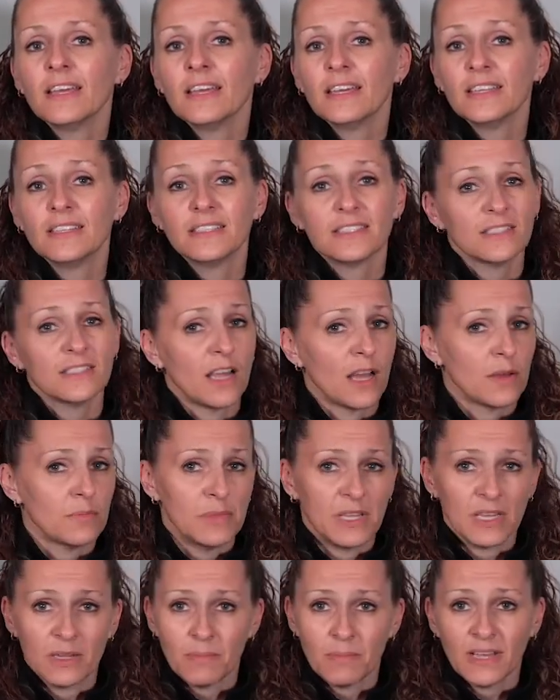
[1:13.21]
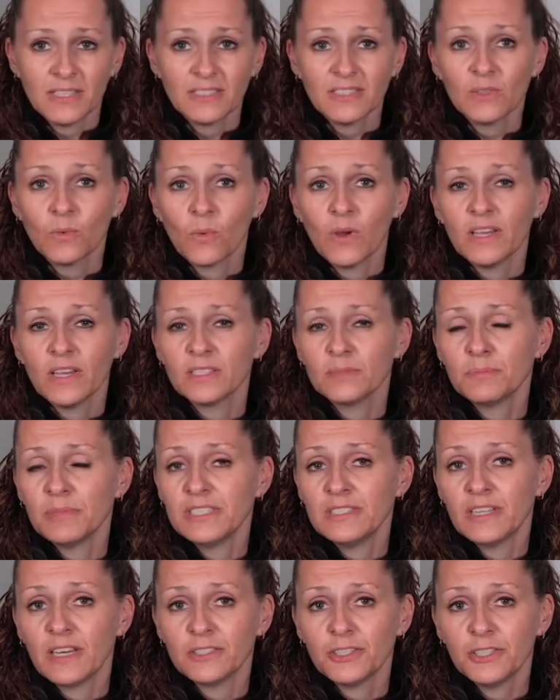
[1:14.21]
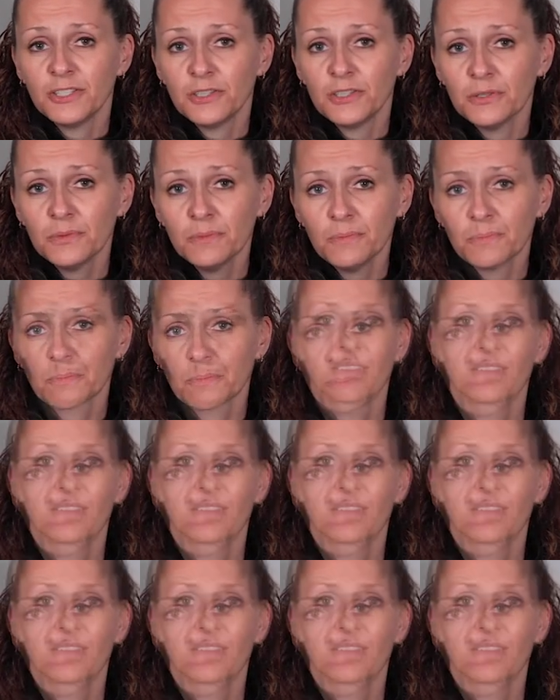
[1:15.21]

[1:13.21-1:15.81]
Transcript: it is not minimizing what has been done to you.